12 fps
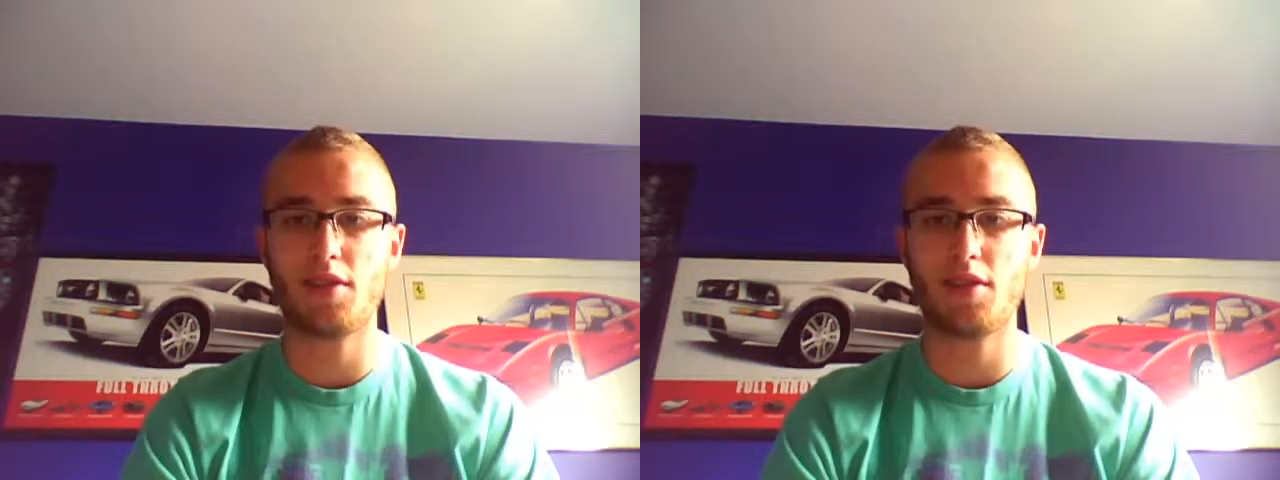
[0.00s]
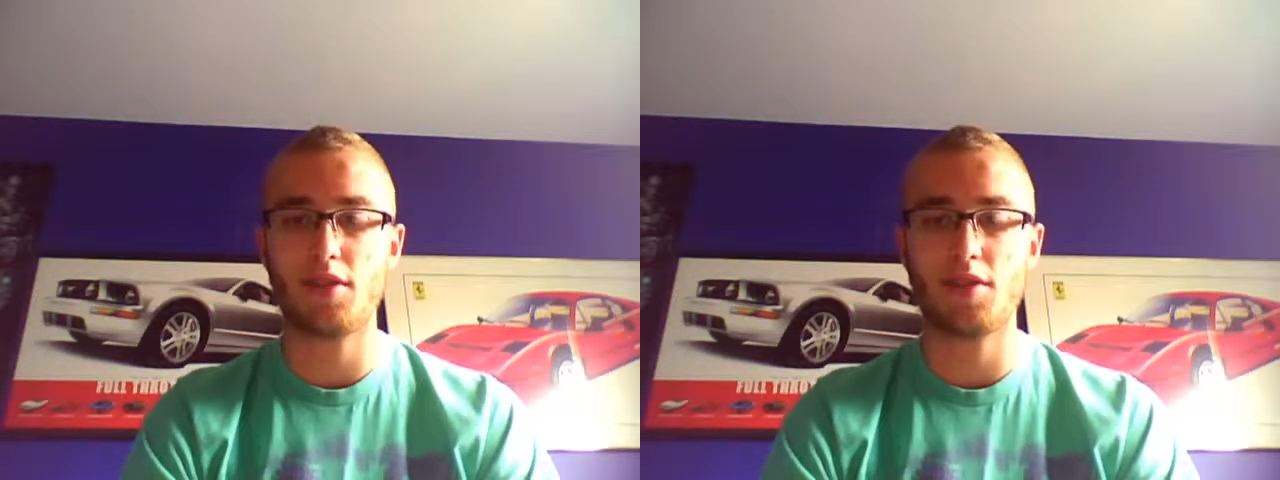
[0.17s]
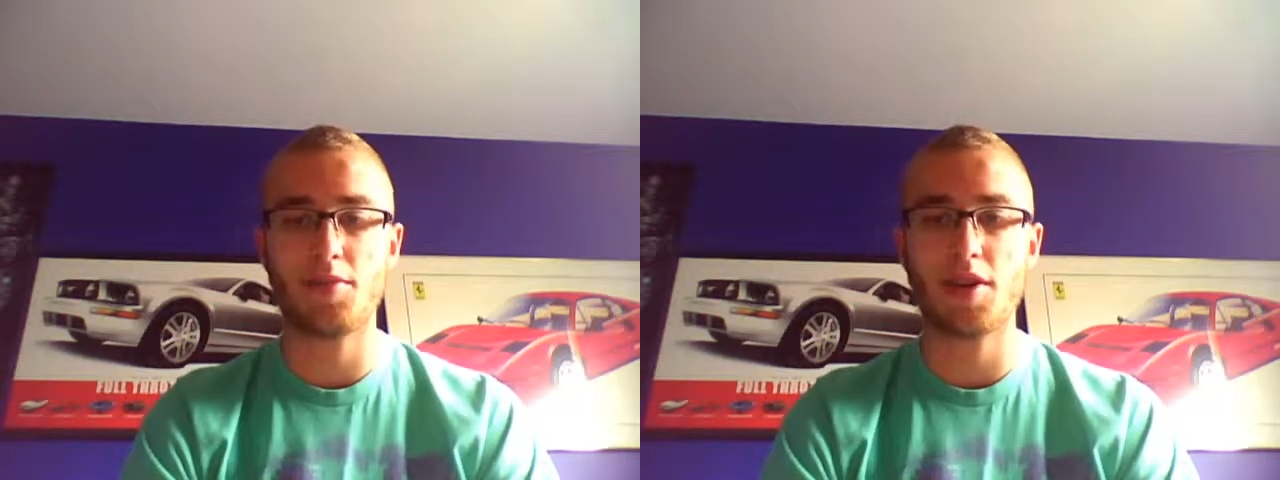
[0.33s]

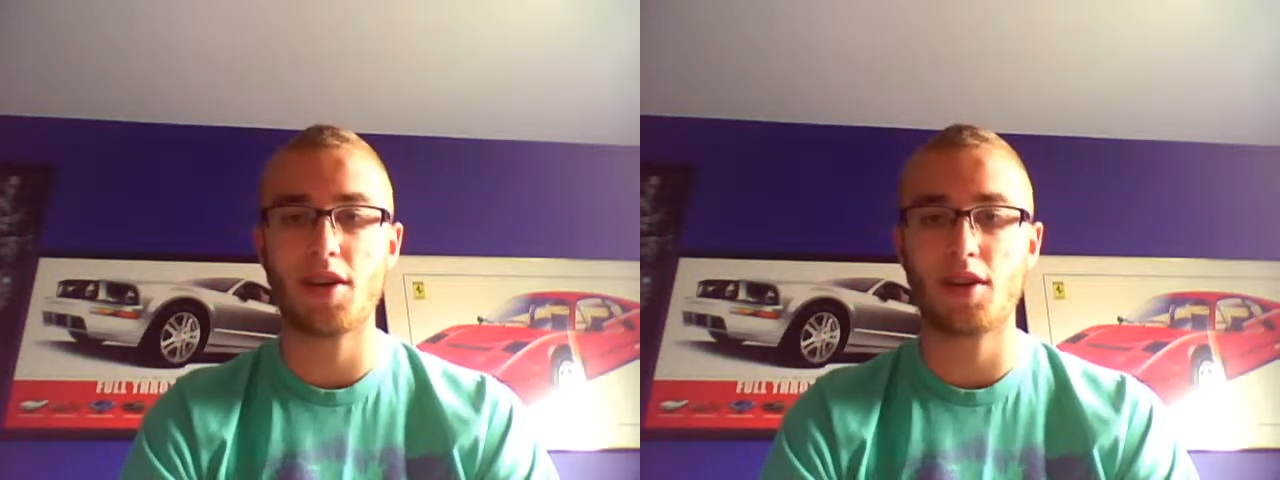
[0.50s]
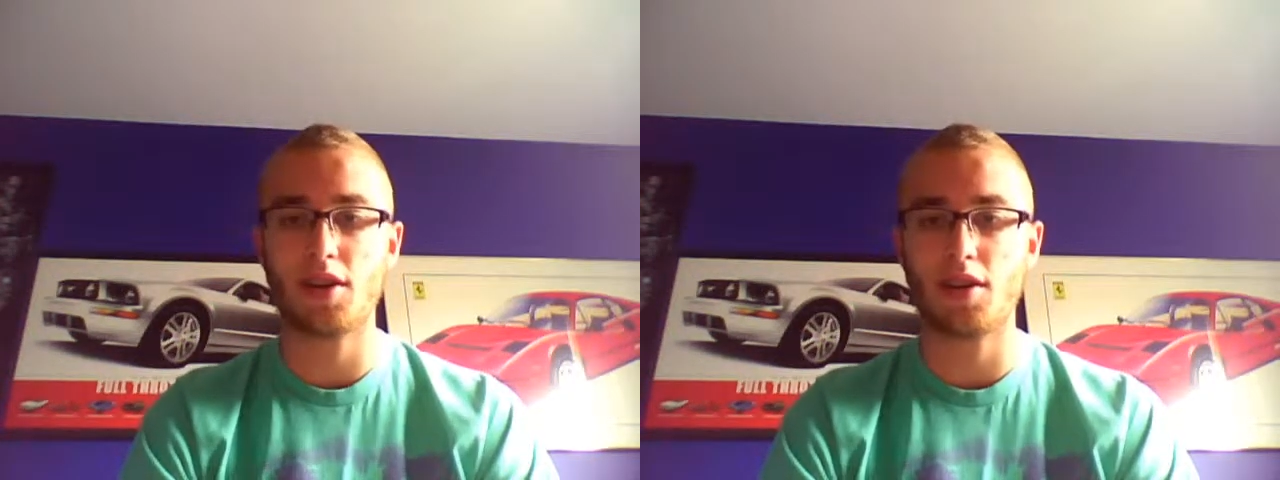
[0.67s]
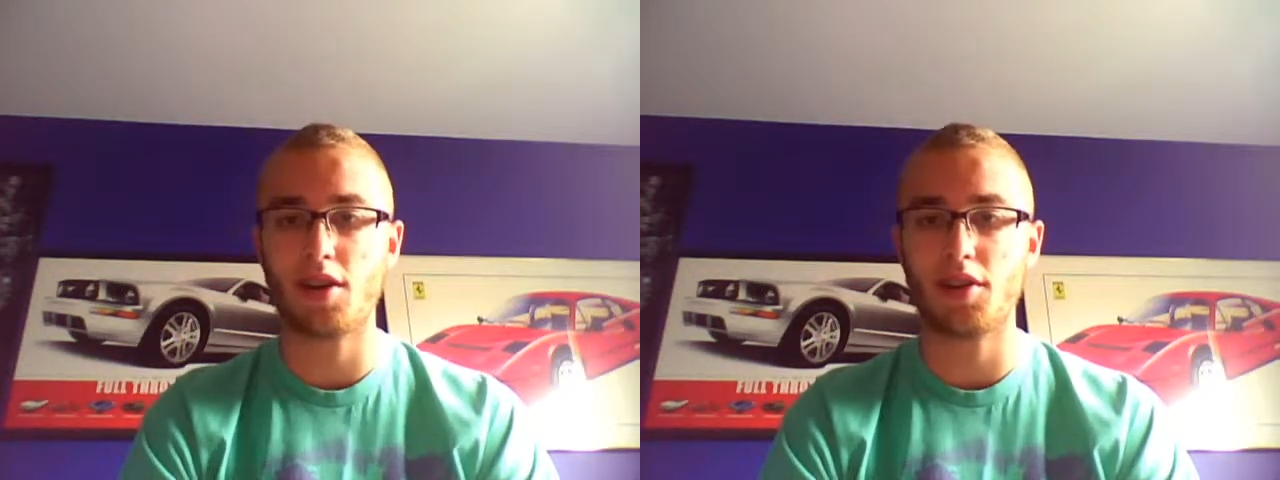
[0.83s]
the
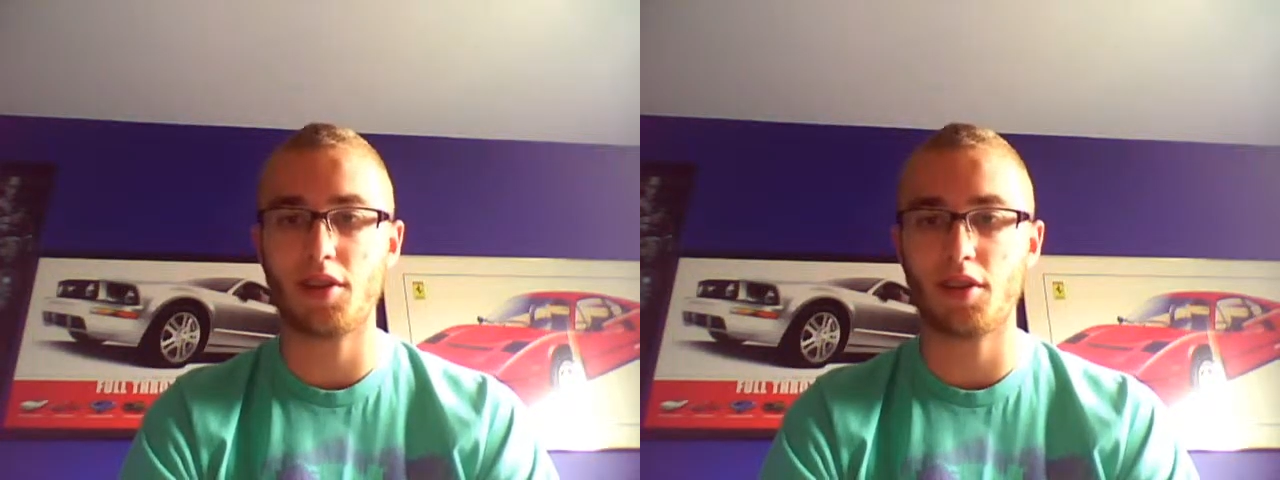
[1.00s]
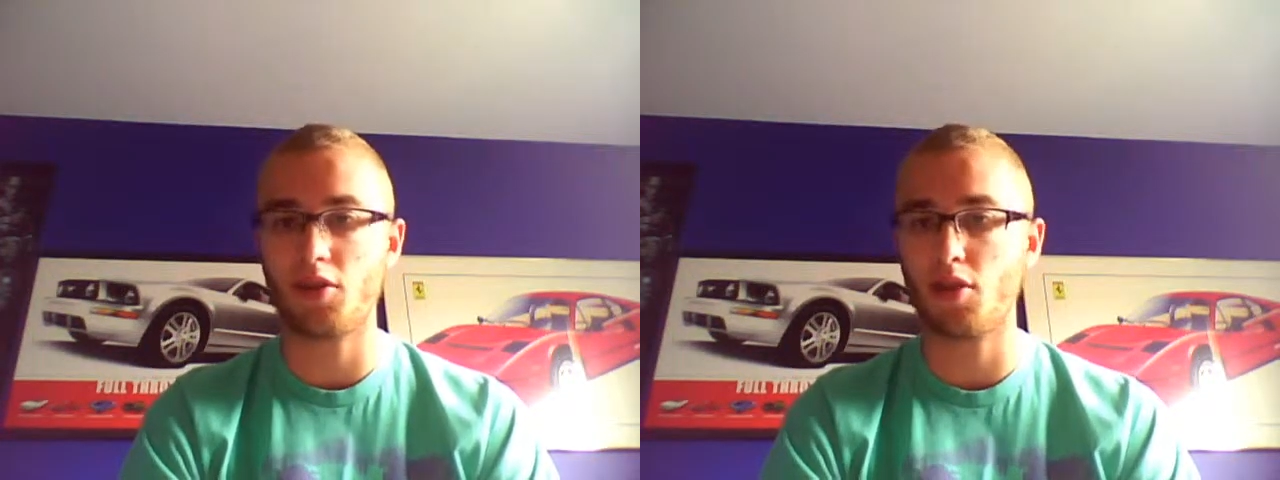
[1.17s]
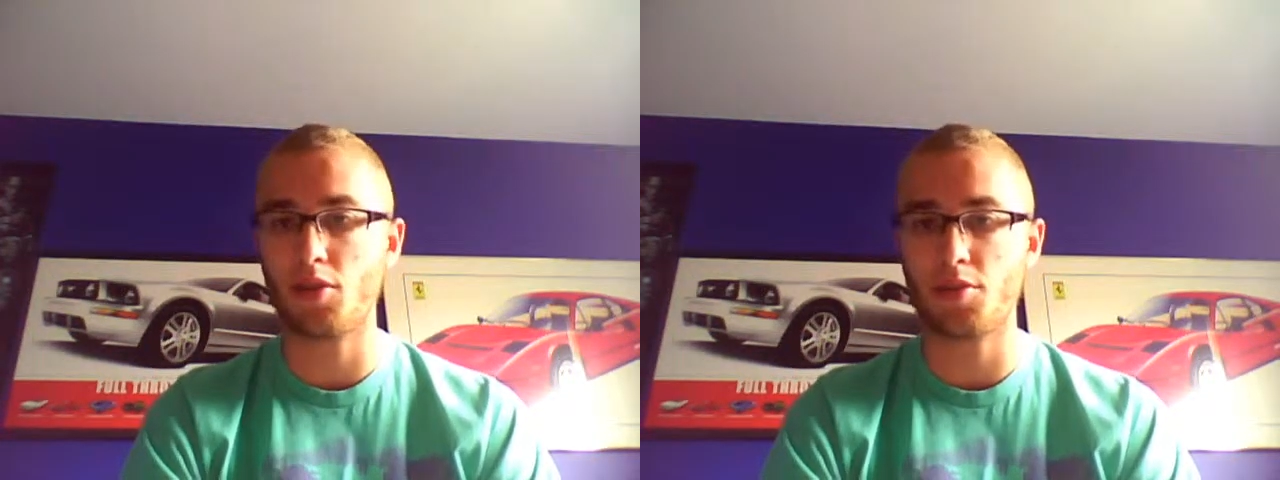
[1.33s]
American Honda
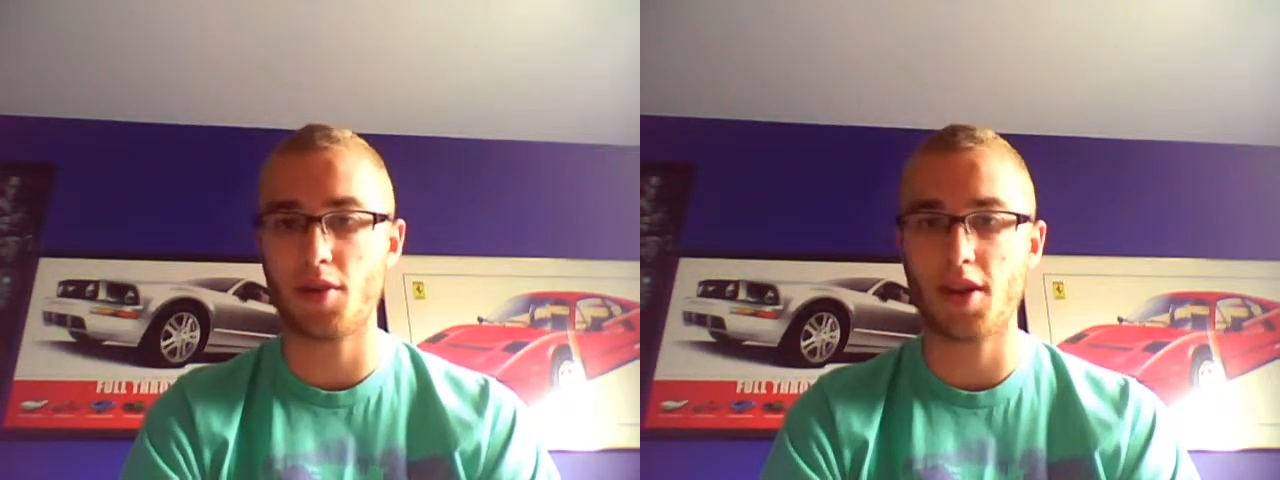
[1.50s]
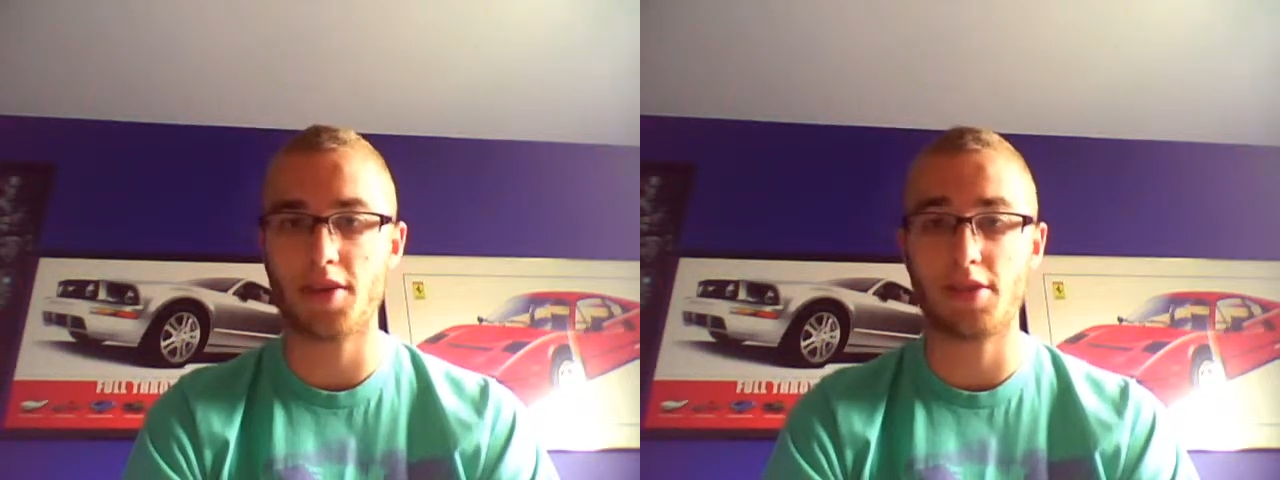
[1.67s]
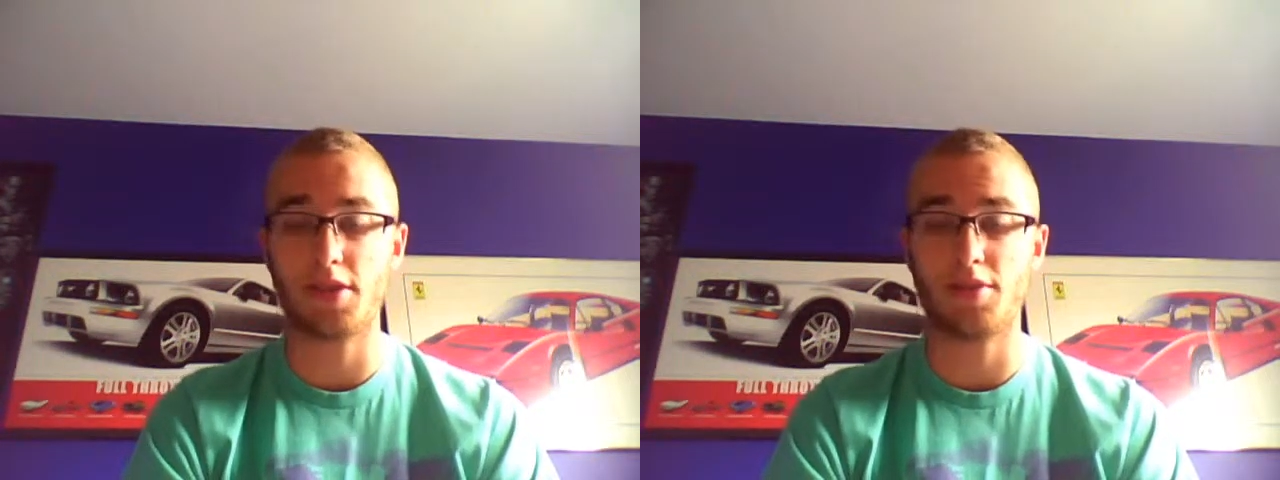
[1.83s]

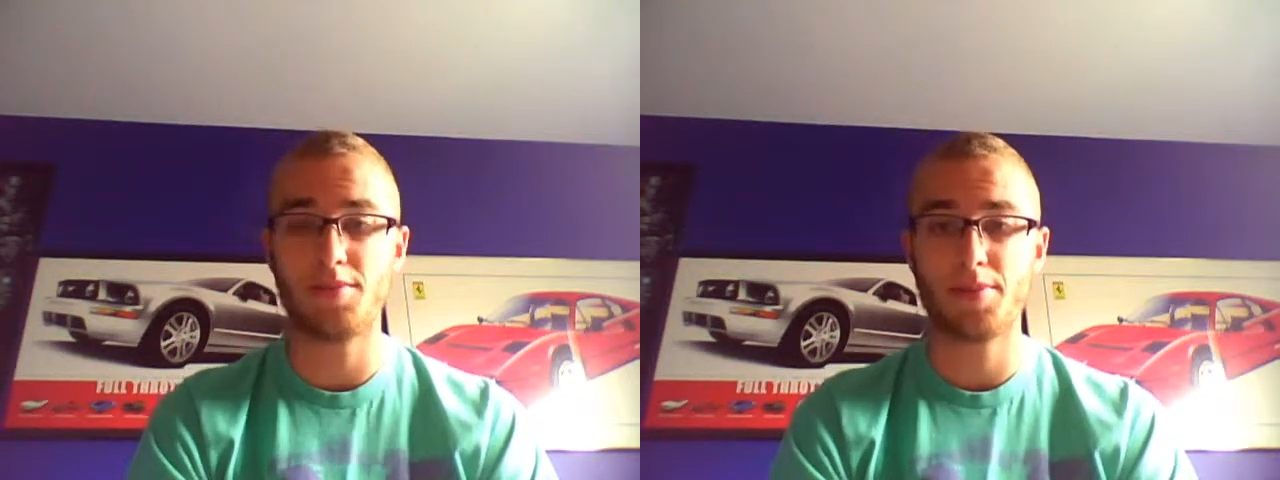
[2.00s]
Corporation